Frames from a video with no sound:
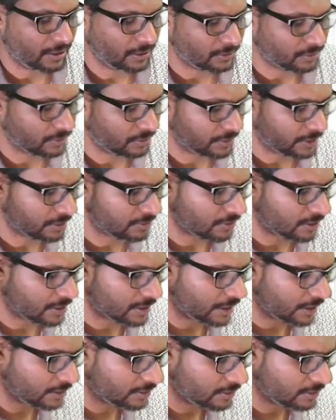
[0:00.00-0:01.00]
So that's what,
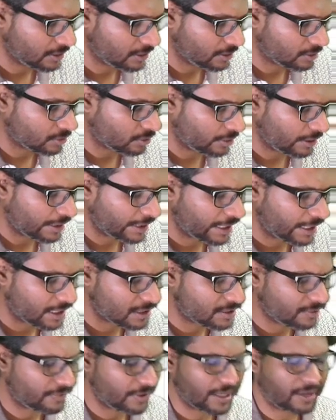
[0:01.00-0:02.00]
guys. So in case
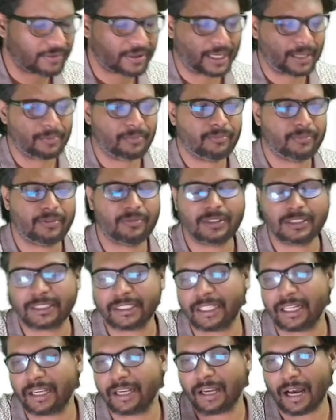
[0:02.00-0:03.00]
if we have time, we will
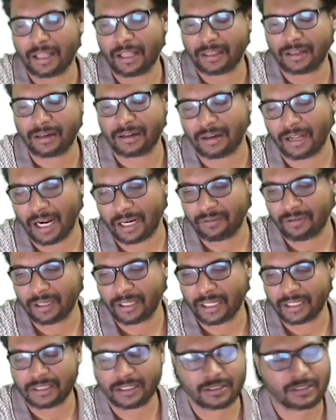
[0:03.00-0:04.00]
see other
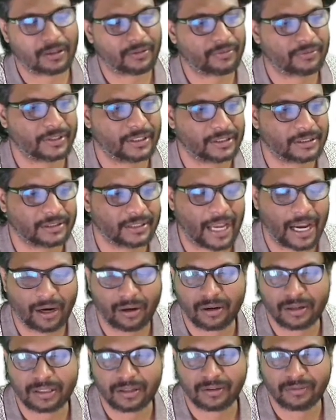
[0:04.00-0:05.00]
advantages of this
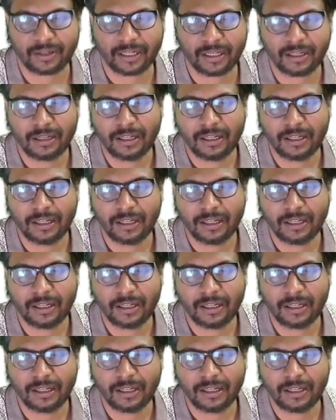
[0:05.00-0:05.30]
Angular 17.